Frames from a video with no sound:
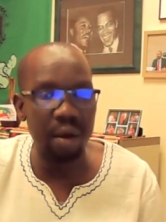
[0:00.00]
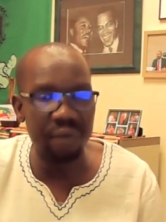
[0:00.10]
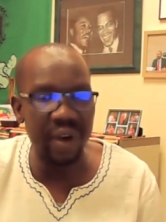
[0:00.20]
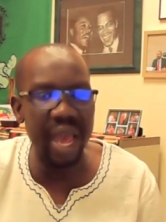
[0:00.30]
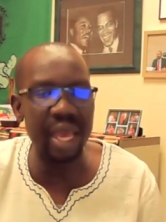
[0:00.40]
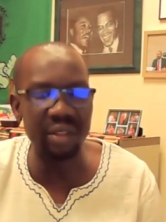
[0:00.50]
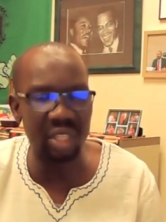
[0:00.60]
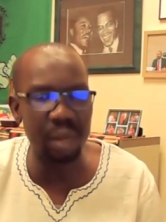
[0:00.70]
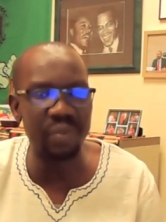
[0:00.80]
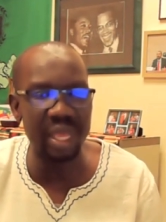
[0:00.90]
file
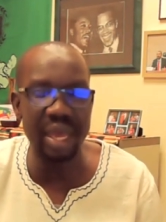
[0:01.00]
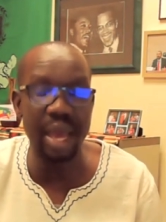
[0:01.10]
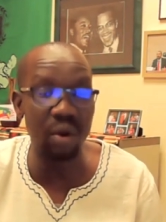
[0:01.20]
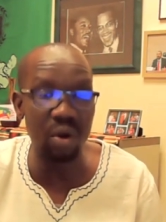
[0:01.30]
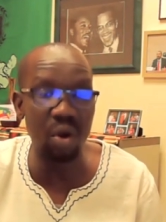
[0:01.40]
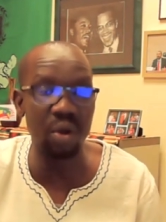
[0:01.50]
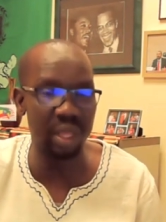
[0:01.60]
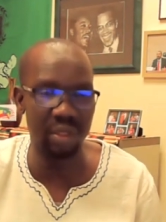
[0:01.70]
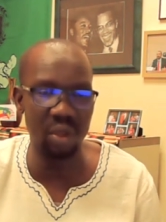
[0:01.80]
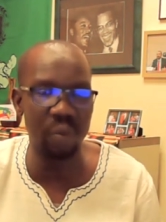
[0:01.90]
something. I don't know.
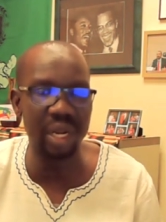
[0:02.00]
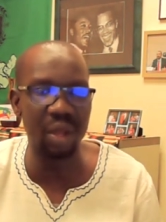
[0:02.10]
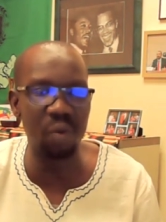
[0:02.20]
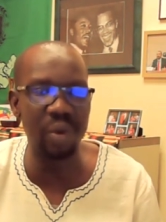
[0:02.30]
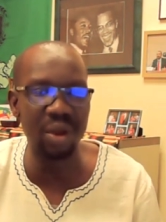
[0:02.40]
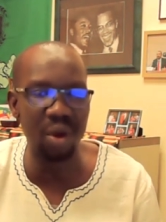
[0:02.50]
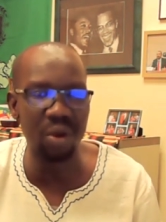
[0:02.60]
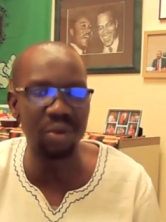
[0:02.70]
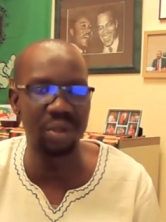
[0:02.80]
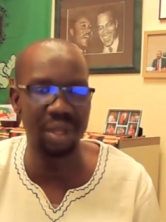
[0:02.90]
The Ethiopian government
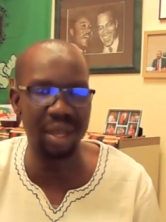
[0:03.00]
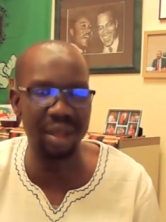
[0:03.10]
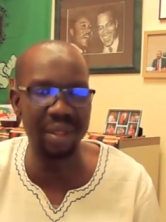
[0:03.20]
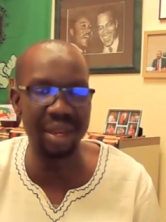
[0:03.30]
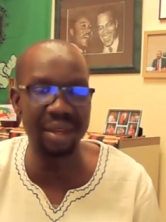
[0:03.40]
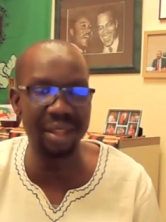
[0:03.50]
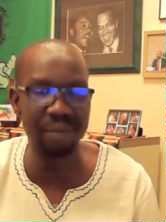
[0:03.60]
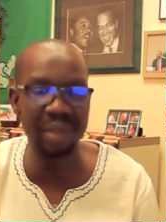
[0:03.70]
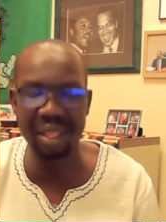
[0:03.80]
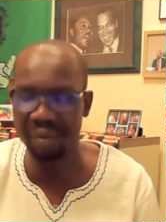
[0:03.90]
knows
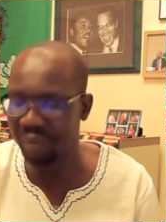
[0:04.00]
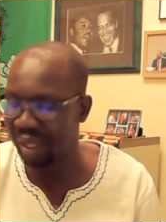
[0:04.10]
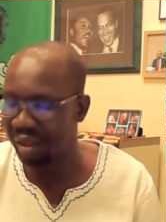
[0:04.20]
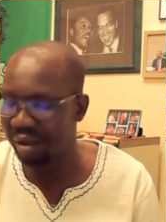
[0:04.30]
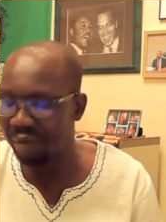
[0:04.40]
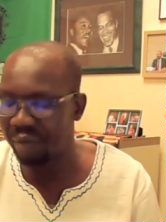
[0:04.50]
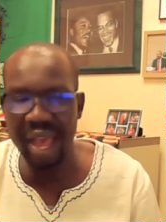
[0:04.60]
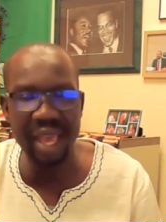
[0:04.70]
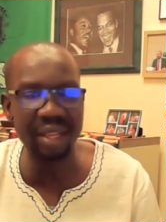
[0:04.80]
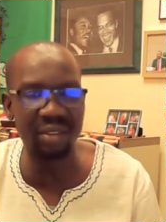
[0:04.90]
than me.
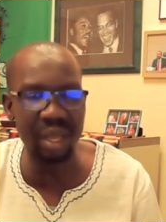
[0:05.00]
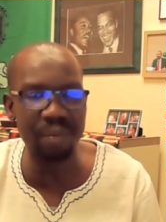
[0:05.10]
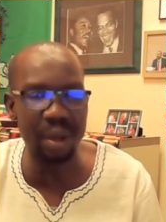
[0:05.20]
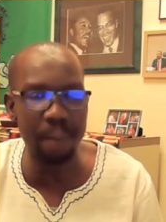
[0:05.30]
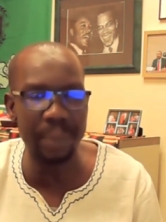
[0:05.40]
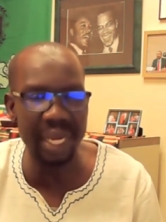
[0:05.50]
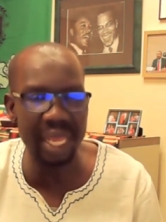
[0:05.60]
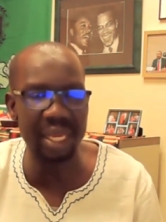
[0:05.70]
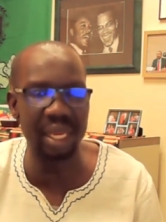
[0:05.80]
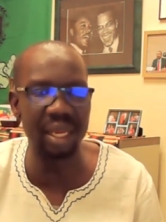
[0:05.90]
File some
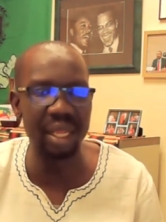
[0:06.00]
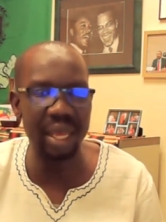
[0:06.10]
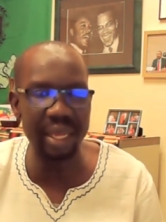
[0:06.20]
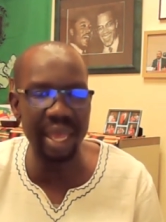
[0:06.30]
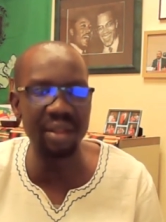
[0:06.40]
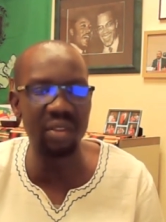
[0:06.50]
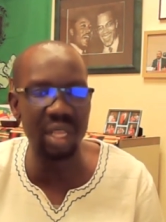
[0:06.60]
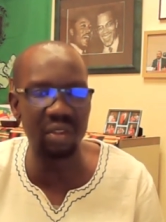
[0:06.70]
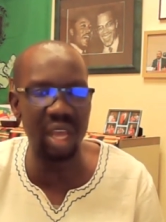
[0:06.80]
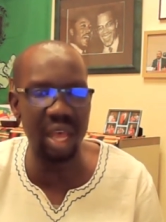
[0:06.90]
complaint against
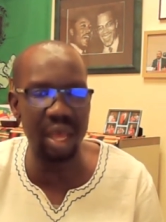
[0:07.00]
these